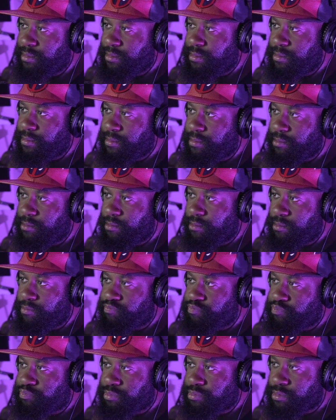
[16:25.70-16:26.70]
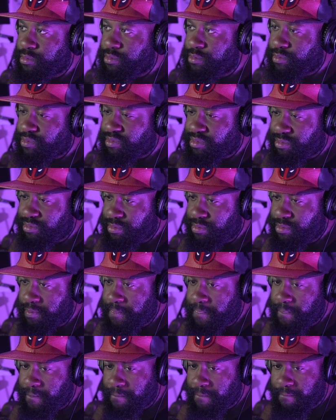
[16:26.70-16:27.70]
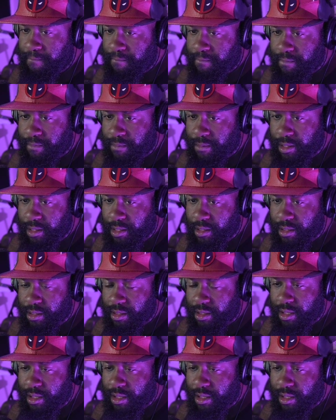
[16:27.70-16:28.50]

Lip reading: (silence)